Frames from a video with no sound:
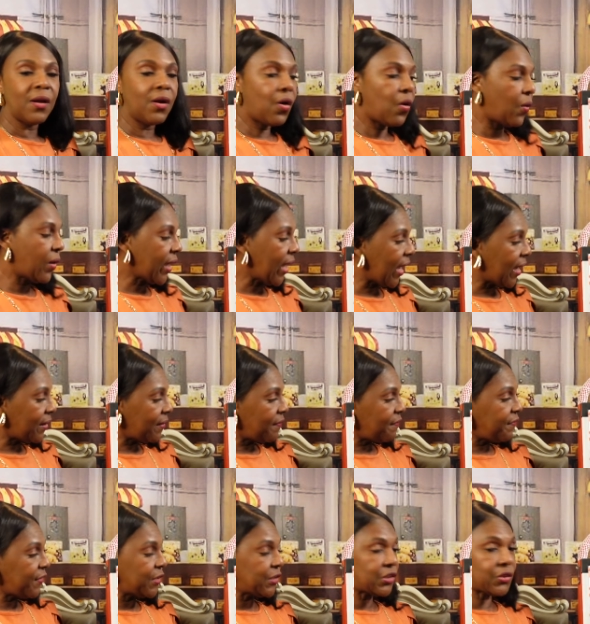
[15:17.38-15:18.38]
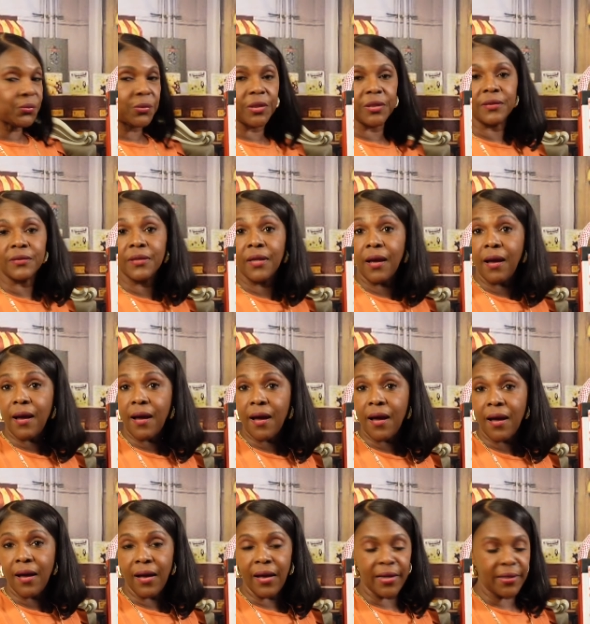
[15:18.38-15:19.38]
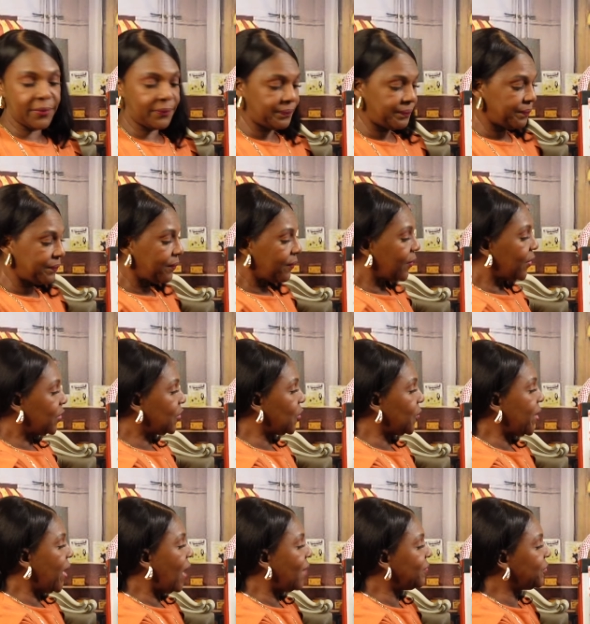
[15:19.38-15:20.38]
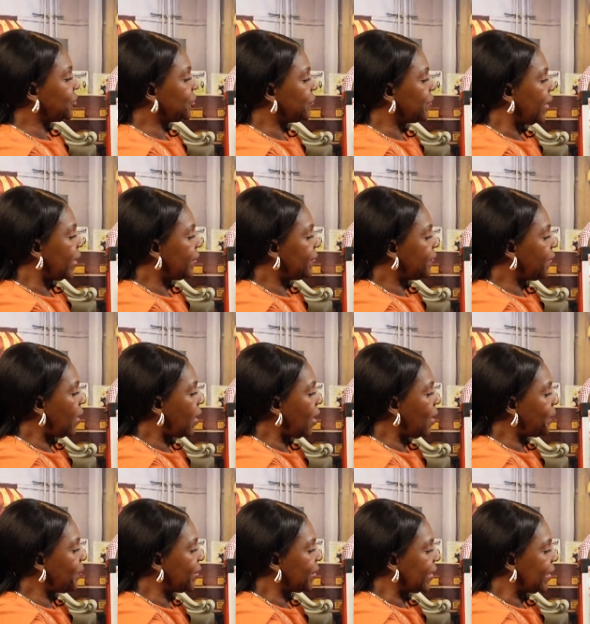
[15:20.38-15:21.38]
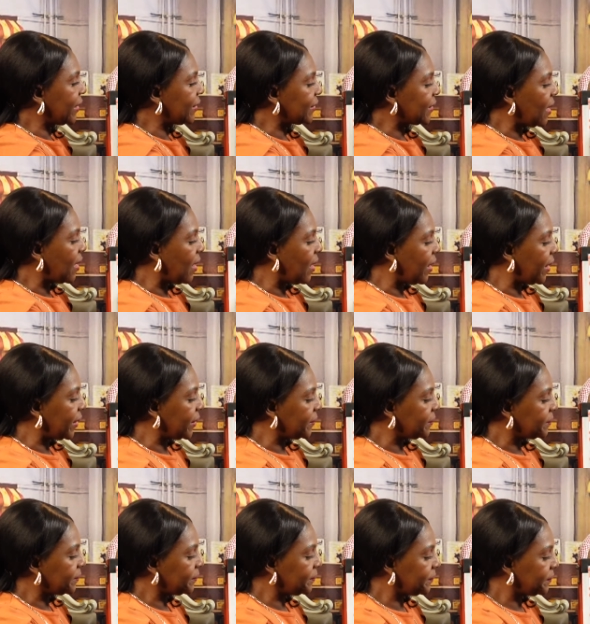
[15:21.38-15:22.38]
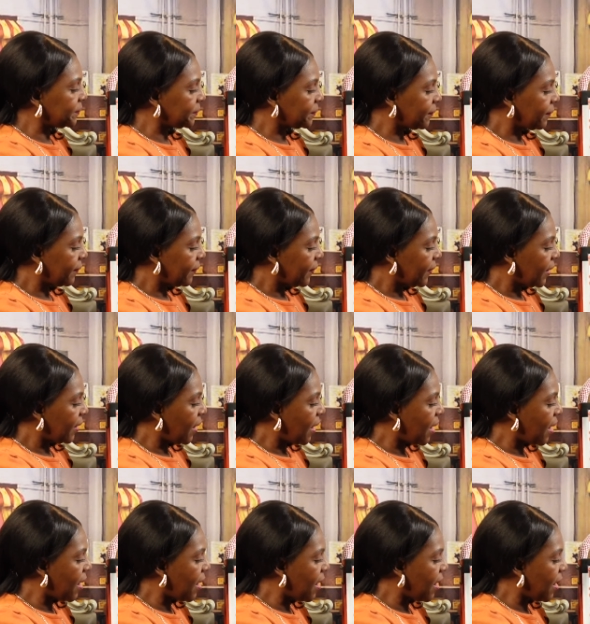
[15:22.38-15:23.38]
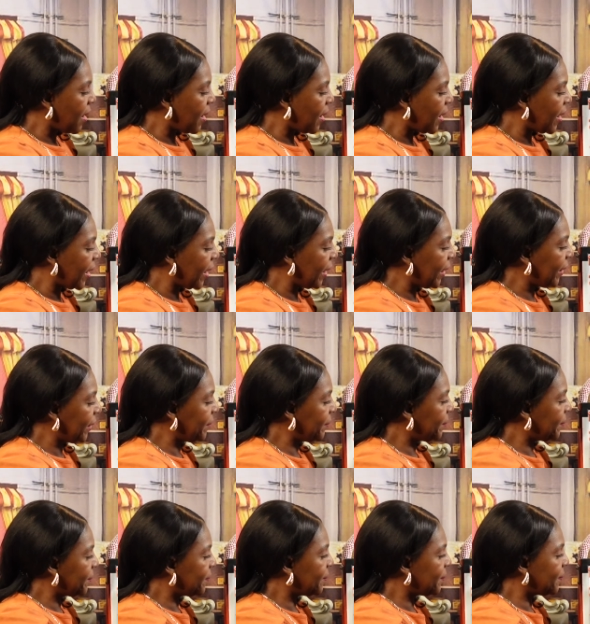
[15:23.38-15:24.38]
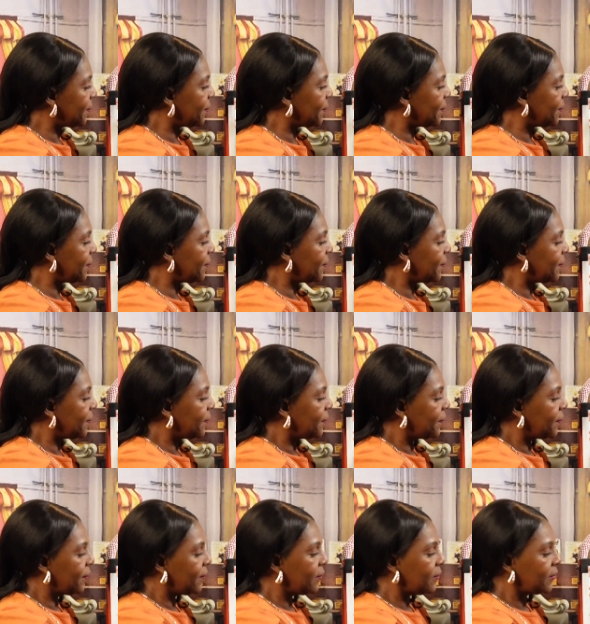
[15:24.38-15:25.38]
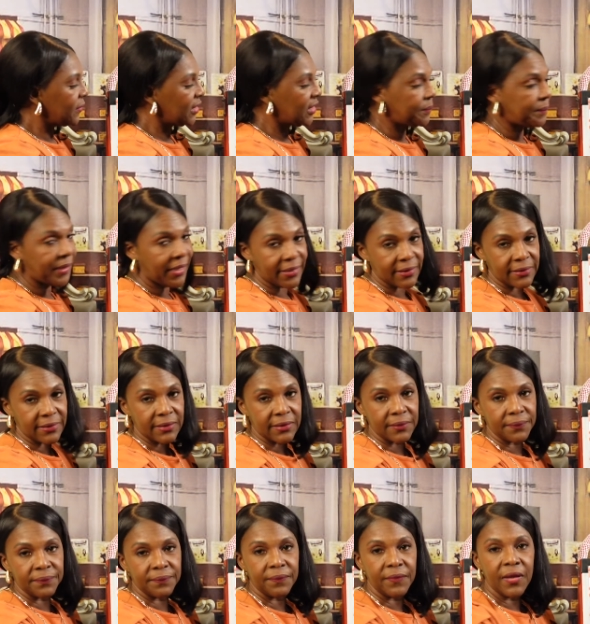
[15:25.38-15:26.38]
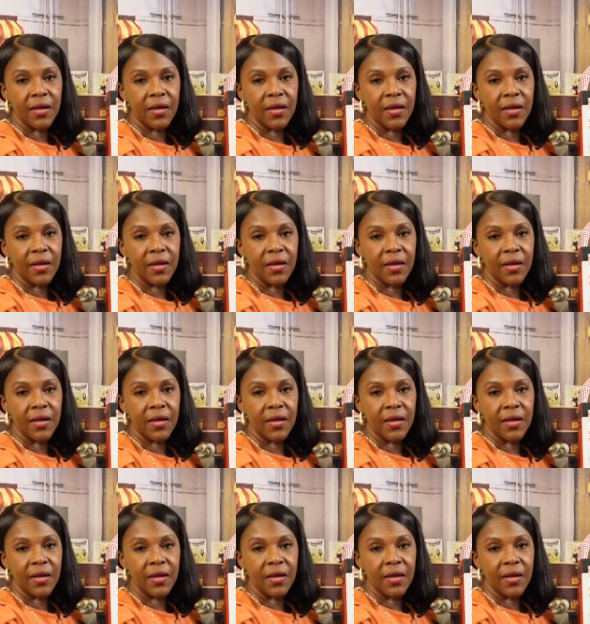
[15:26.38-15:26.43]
Okay, first word, I. So we have to write the uppercase I. I, space.